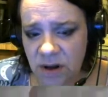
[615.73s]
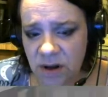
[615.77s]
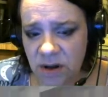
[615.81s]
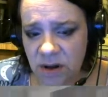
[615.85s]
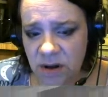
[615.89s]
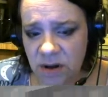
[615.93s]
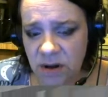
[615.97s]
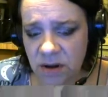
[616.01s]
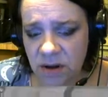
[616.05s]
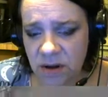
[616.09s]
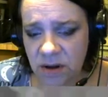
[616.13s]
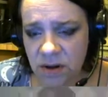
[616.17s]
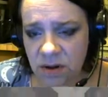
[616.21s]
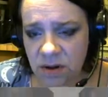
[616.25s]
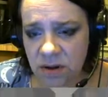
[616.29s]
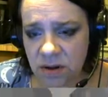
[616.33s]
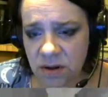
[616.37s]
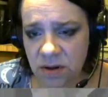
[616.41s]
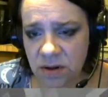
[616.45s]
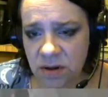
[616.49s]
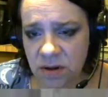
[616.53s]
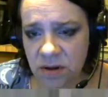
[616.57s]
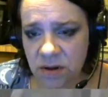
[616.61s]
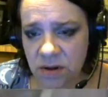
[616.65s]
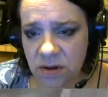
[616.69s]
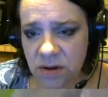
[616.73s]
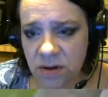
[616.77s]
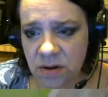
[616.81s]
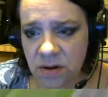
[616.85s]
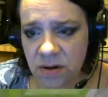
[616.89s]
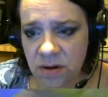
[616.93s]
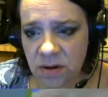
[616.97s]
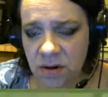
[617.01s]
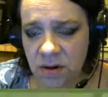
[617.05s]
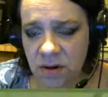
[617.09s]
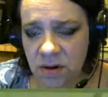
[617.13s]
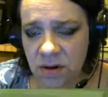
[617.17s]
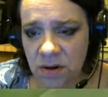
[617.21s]

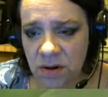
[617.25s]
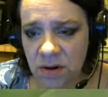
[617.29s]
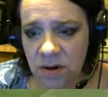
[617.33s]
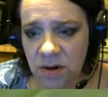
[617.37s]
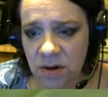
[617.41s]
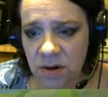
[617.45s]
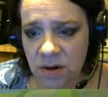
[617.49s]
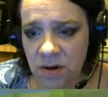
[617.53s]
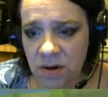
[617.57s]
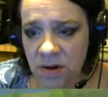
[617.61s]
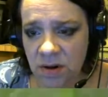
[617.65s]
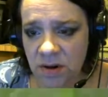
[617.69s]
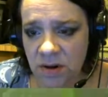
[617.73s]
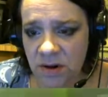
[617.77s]
(no one is talking)